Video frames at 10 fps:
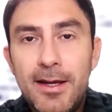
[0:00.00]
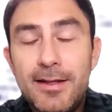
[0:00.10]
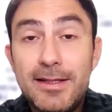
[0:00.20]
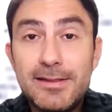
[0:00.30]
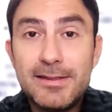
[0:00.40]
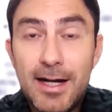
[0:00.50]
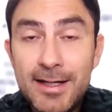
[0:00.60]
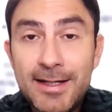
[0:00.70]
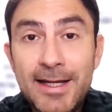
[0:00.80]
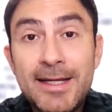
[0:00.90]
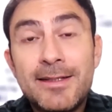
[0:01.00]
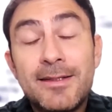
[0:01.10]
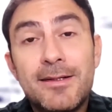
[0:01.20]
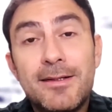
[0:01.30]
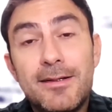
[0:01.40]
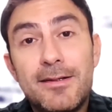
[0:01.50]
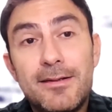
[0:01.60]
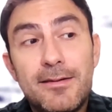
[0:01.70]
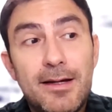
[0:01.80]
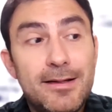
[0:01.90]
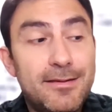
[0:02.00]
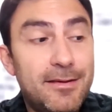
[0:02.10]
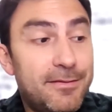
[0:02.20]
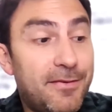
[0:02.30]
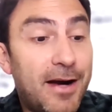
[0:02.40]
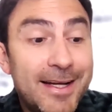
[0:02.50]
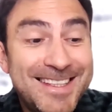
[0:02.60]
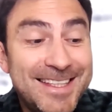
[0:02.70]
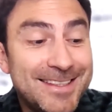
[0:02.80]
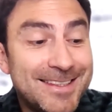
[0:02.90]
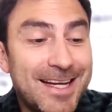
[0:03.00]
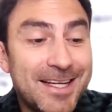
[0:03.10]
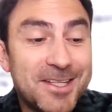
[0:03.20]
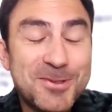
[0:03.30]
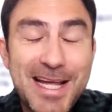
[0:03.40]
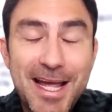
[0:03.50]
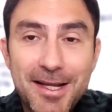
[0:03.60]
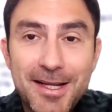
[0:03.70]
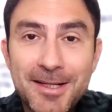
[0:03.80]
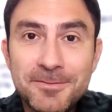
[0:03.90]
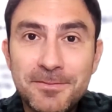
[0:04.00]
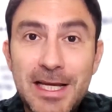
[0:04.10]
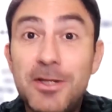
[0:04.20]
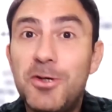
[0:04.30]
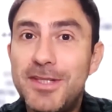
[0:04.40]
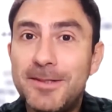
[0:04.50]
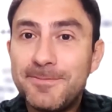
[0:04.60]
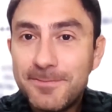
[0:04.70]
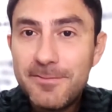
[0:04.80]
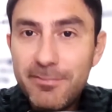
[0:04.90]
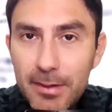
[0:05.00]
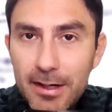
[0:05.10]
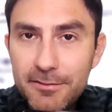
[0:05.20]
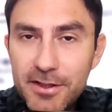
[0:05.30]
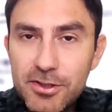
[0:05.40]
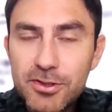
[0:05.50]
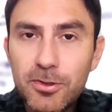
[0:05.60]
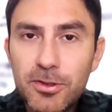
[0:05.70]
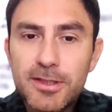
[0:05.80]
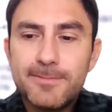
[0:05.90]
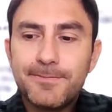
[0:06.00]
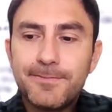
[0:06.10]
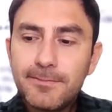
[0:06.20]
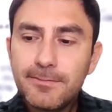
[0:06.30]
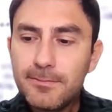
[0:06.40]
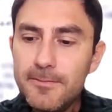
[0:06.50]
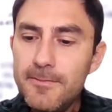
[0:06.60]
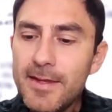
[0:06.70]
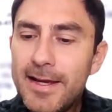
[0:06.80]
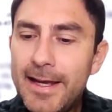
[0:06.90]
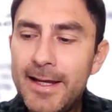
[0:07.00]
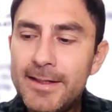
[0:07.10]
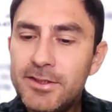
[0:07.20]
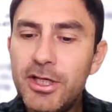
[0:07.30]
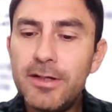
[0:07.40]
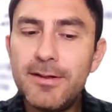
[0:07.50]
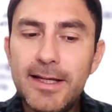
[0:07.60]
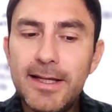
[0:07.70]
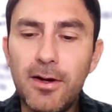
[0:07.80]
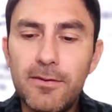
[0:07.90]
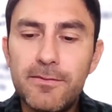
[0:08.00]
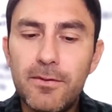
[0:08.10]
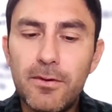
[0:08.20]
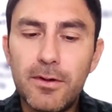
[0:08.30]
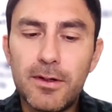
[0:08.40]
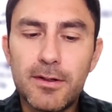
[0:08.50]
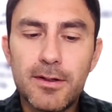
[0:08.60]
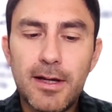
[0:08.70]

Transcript: designing, defining, and creating and using our feature stores, and generally go for